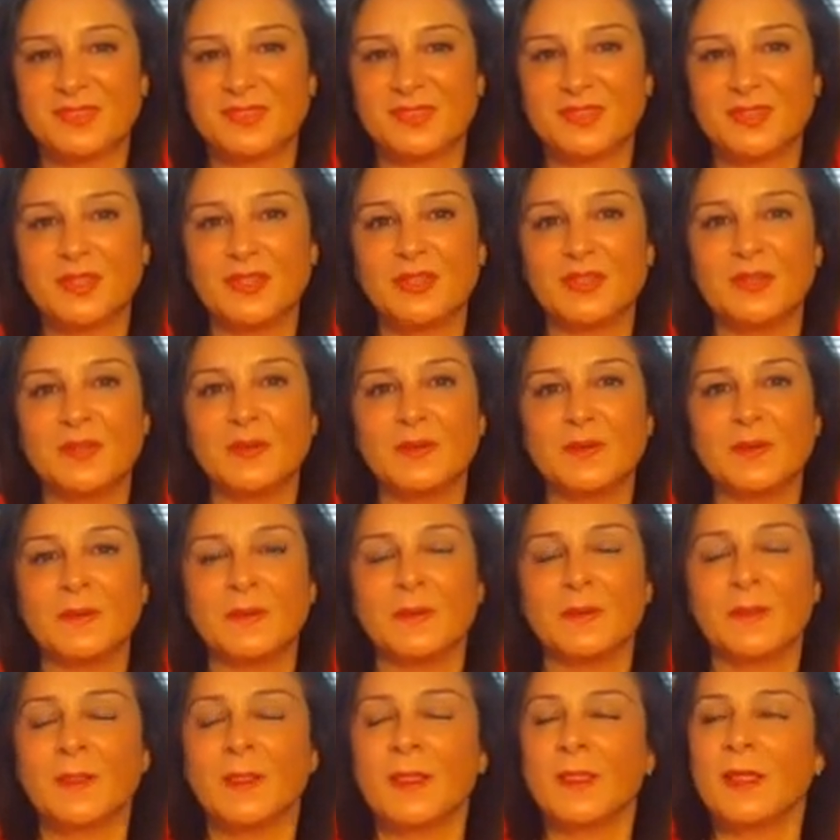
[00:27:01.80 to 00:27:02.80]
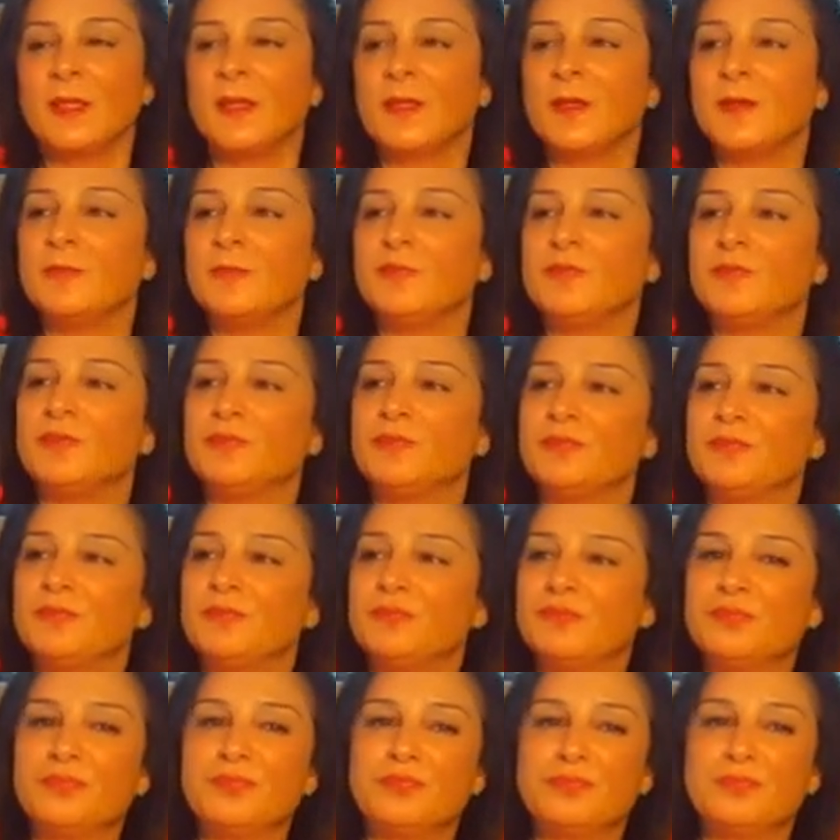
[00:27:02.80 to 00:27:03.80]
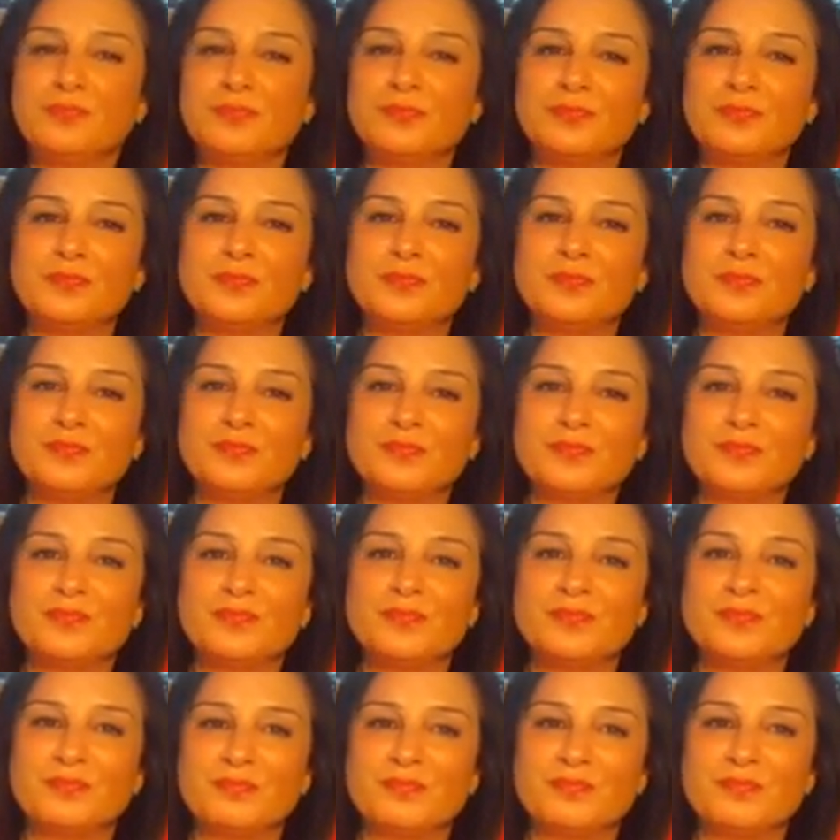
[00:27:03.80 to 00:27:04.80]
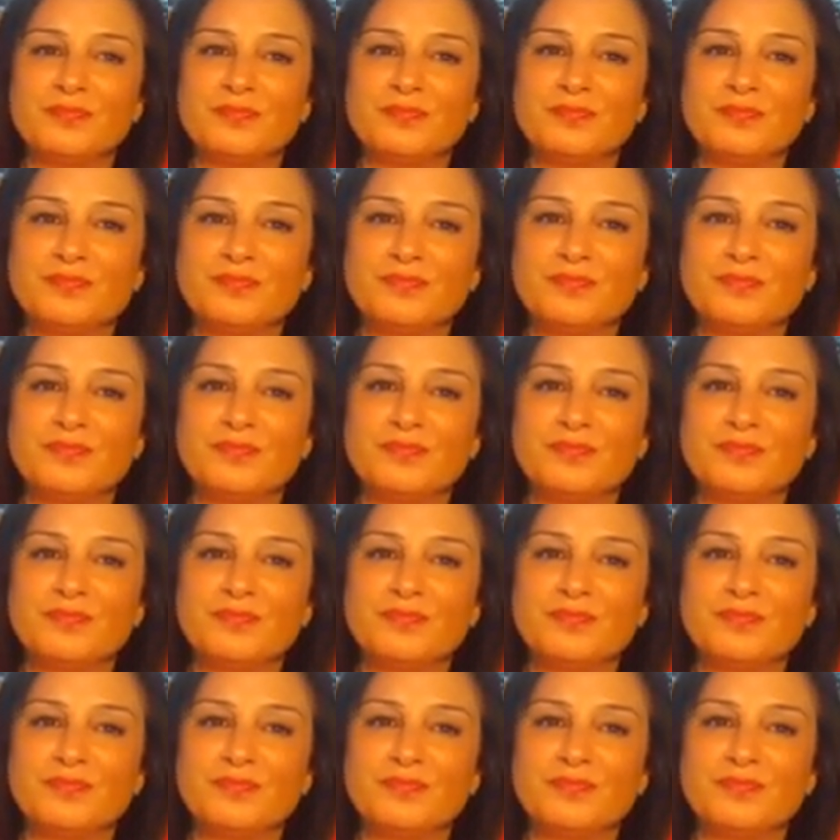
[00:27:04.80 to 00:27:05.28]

No words are spoken by the person on screen.